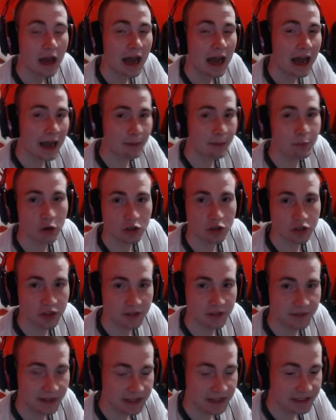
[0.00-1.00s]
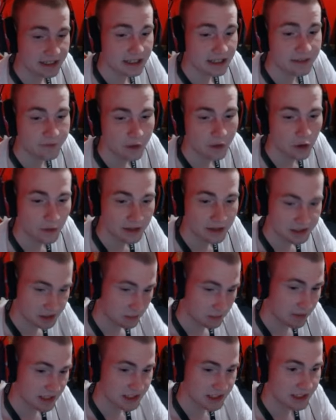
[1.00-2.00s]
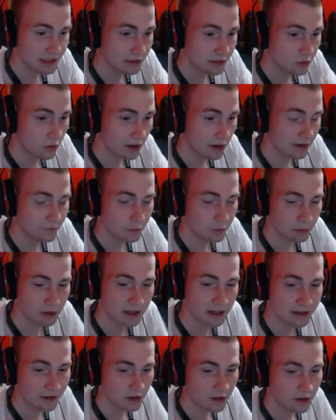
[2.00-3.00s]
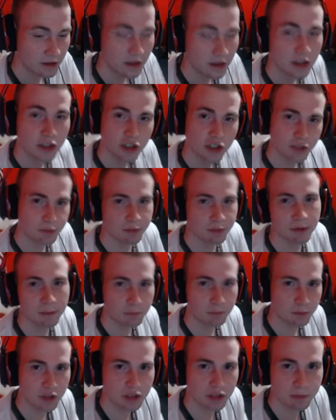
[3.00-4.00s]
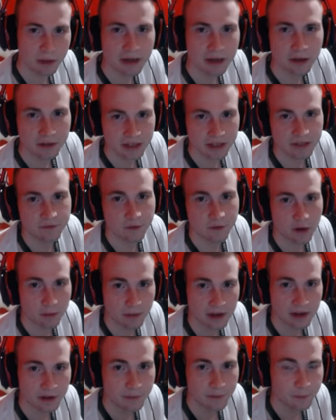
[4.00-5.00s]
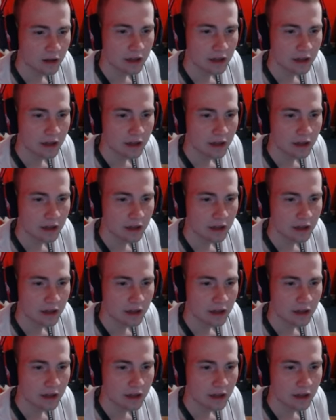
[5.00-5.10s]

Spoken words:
I personally think default is the best thing you'll ever play on. Just play on default, man.